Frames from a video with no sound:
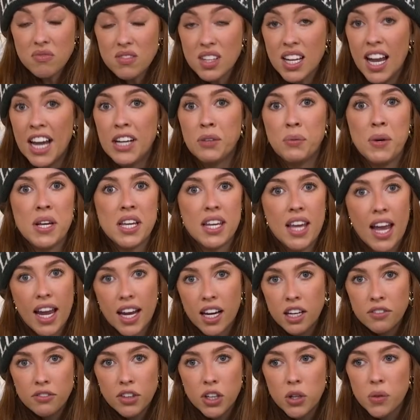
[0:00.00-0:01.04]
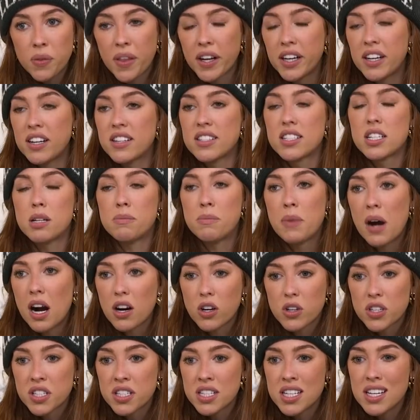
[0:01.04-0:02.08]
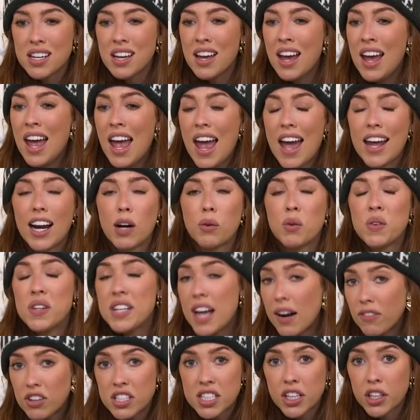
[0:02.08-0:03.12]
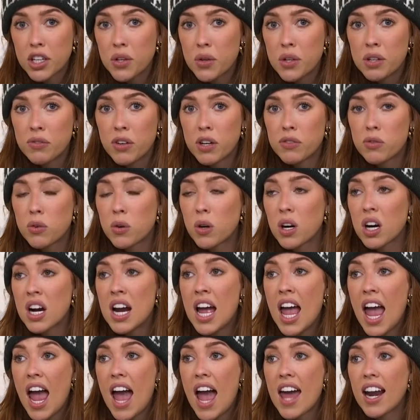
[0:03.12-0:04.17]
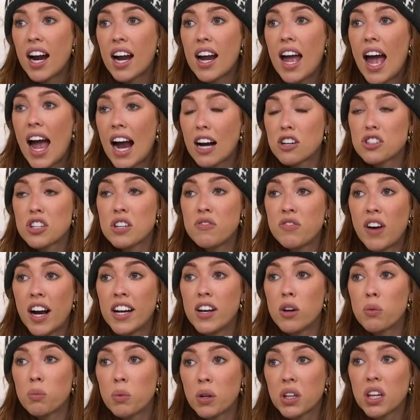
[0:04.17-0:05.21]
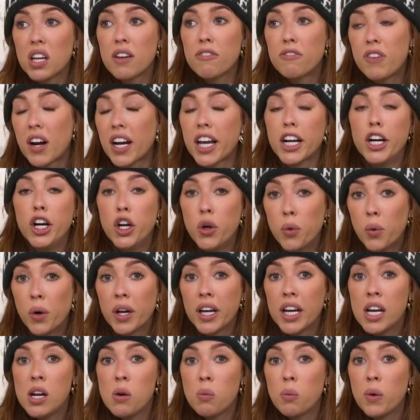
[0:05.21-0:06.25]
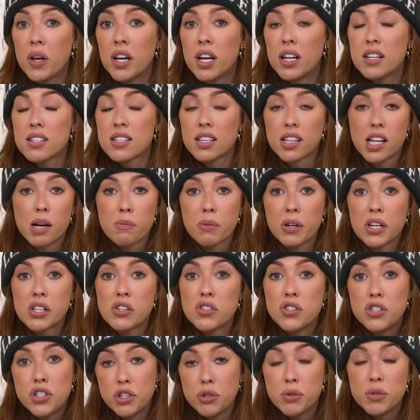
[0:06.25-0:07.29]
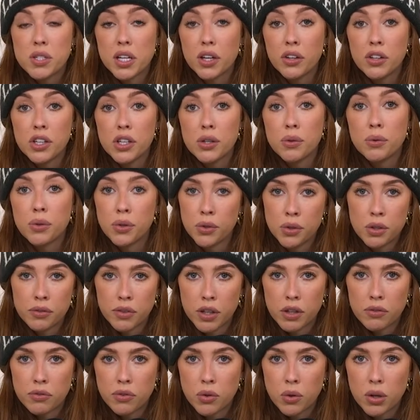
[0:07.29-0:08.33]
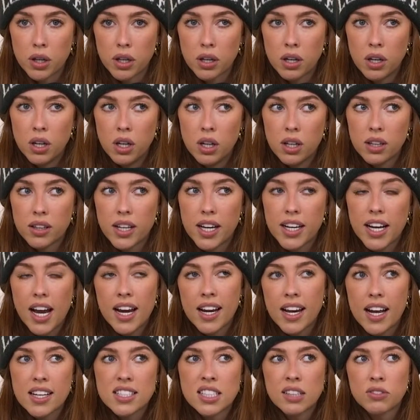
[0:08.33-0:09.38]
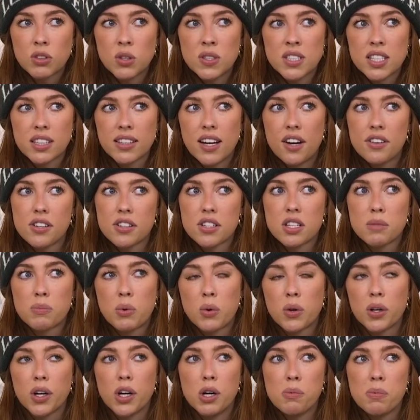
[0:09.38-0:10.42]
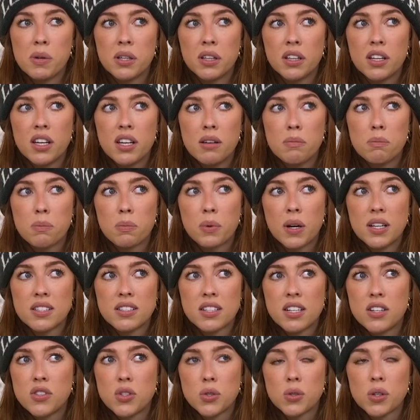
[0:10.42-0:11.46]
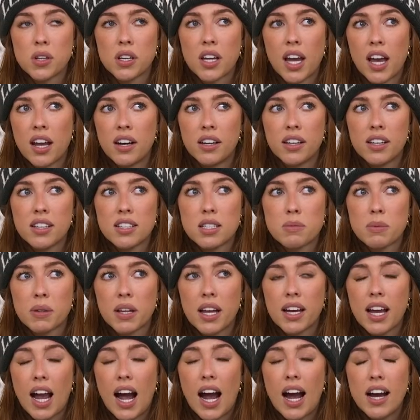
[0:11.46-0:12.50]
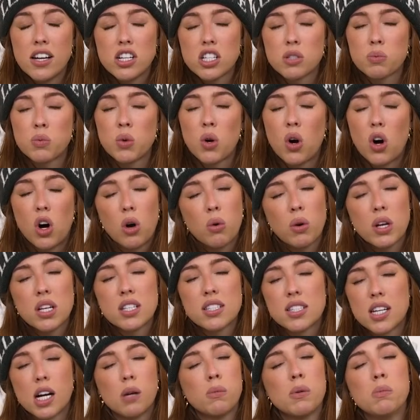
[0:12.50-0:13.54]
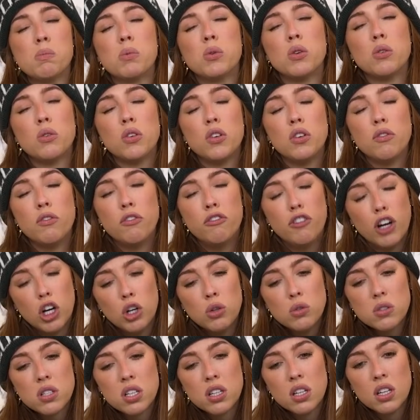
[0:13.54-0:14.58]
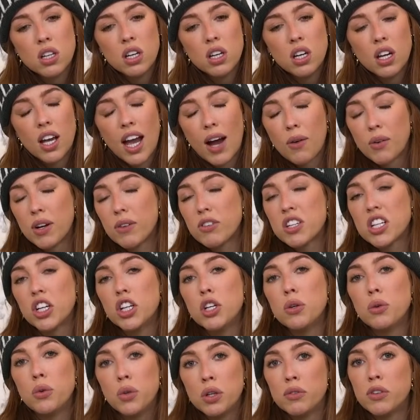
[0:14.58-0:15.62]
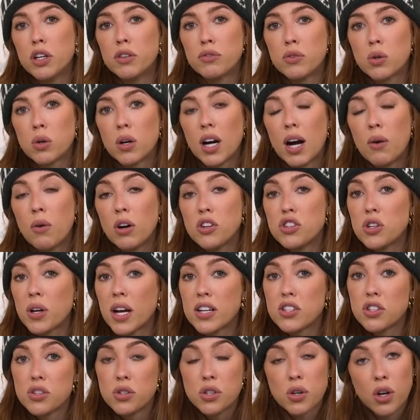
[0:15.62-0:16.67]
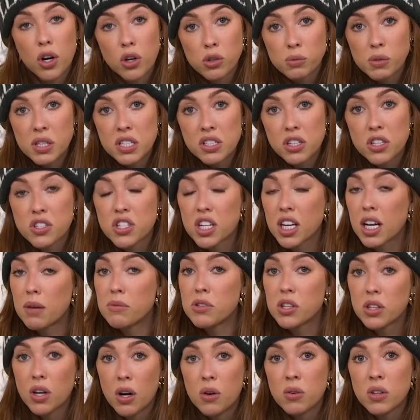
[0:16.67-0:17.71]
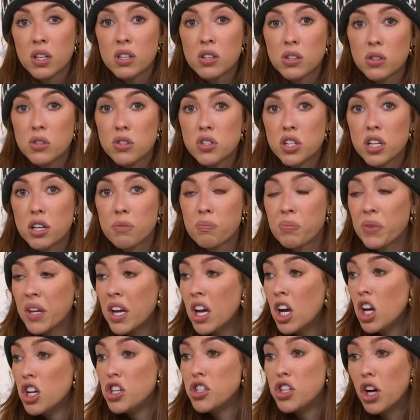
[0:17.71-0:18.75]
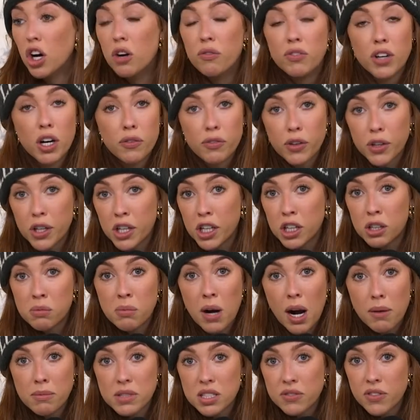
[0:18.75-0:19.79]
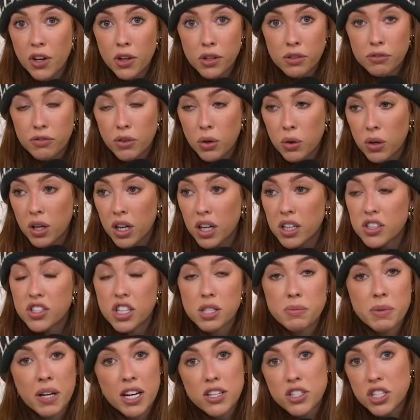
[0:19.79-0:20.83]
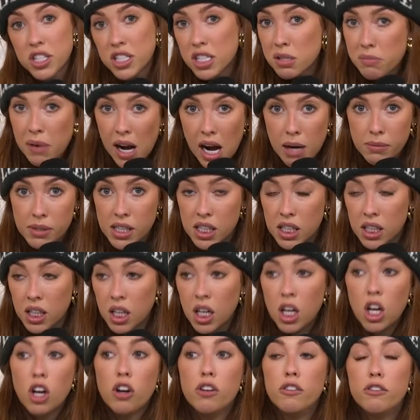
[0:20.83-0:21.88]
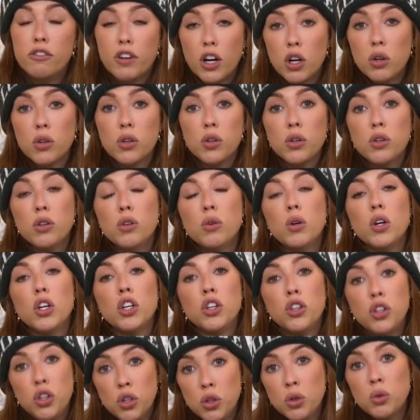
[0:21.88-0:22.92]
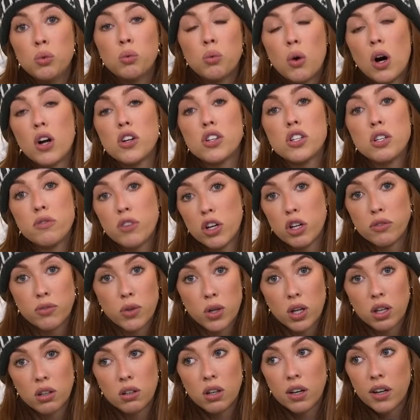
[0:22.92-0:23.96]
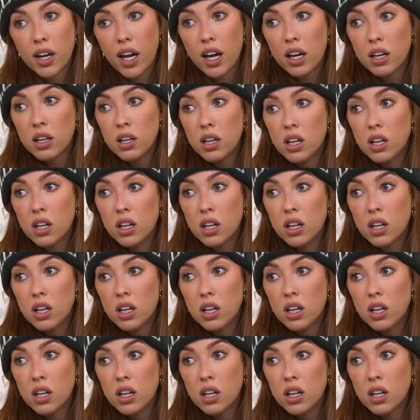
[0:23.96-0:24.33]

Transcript: And we can vote, that it is democracy, and I will never tell you who to vote for. And I actually find it really fucking annoying when celebrities do tell you who to vote for. Like, I guess everyone's allowed to support openly presidential candidates, but like, I just will always tell people, vote. I will never tell you who to vote for. I want you guys to do your own research and come to your own conclusion. Don't vote for who your mom is voting for just because she's your mama. Vote who you want to vote for, okay?